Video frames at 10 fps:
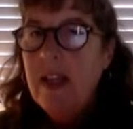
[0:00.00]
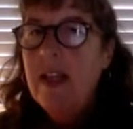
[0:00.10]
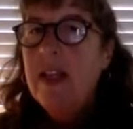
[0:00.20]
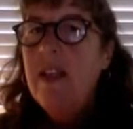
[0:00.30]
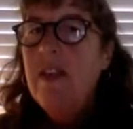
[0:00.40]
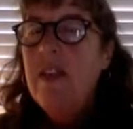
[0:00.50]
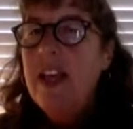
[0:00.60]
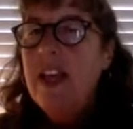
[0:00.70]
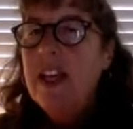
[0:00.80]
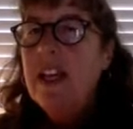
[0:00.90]

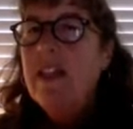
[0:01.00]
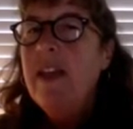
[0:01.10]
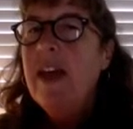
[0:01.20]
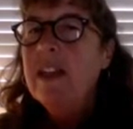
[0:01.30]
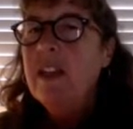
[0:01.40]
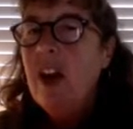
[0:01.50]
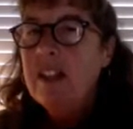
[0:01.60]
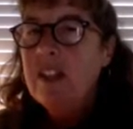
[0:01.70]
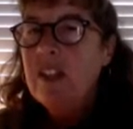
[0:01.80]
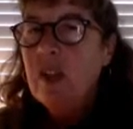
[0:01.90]
then that
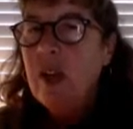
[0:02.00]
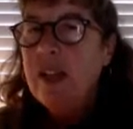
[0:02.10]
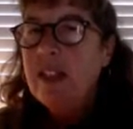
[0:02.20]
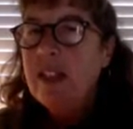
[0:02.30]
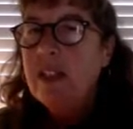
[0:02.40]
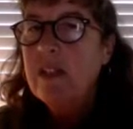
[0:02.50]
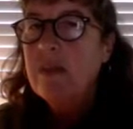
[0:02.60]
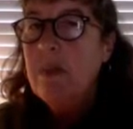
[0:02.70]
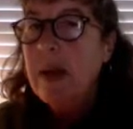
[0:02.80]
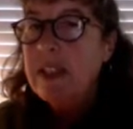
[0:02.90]
concentration is
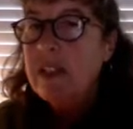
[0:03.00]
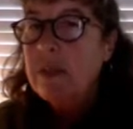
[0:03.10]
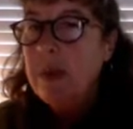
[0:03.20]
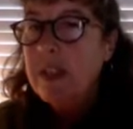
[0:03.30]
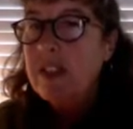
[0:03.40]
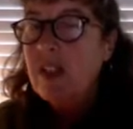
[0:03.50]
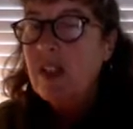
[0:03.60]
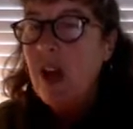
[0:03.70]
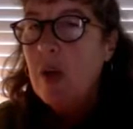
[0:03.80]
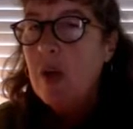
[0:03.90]
much, much
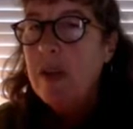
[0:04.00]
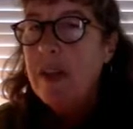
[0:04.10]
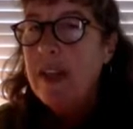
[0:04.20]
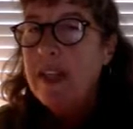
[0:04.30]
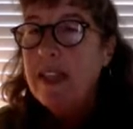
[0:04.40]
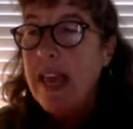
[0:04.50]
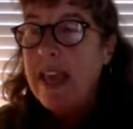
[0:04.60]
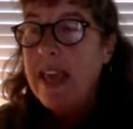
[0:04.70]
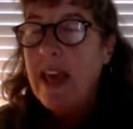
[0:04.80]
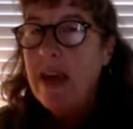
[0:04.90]
lower than
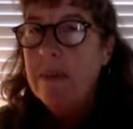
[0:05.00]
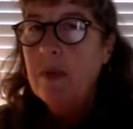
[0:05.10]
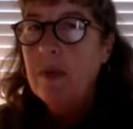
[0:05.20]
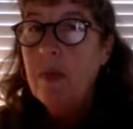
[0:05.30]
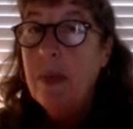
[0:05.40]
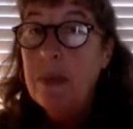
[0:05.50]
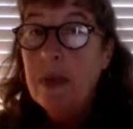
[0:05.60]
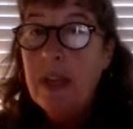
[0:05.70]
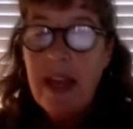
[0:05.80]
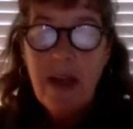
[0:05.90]
Km. Remember
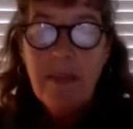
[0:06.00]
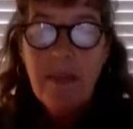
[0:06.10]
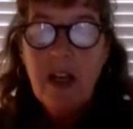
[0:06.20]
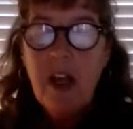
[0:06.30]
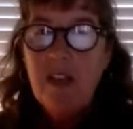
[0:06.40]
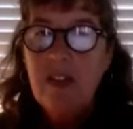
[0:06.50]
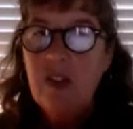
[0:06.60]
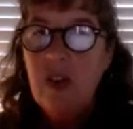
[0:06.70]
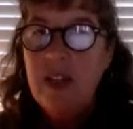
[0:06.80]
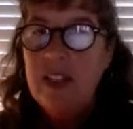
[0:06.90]
Km, the
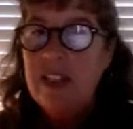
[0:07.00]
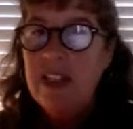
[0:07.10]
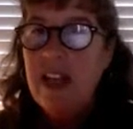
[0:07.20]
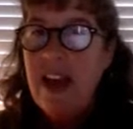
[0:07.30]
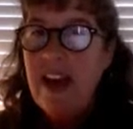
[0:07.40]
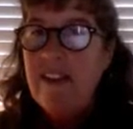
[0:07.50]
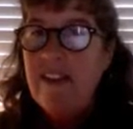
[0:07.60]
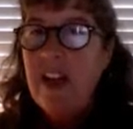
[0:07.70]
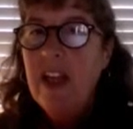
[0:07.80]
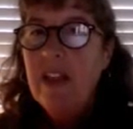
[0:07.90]
concentration at half
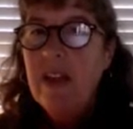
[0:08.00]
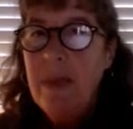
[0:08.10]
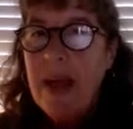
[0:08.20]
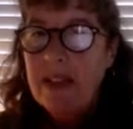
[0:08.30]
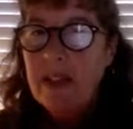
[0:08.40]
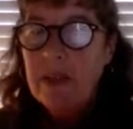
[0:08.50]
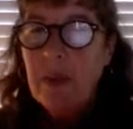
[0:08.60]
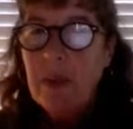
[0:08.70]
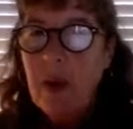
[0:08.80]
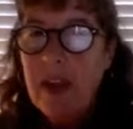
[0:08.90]
the
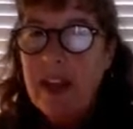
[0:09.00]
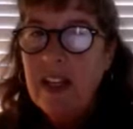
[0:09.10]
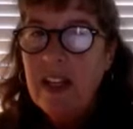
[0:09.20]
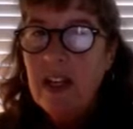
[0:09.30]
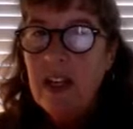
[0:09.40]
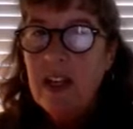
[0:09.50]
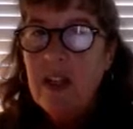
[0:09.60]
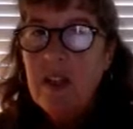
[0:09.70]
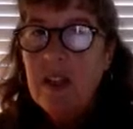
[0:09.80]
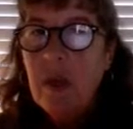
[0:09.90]
maximum rate.
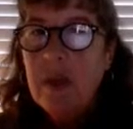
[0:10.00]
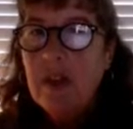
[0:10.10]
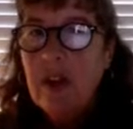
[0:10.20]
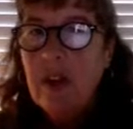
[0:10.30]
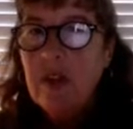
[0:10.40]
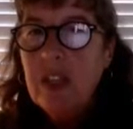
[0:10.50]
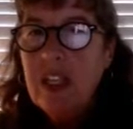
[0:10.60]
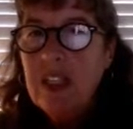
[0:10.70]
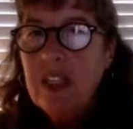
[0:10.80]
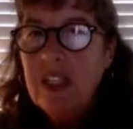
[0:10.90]
So under those
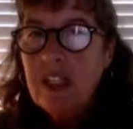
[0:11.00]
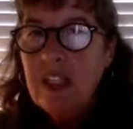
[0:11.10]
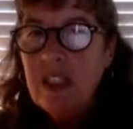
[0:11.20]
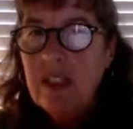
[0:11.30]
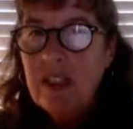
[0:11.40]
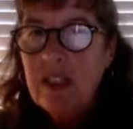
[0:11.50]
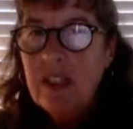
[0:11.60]
conditions,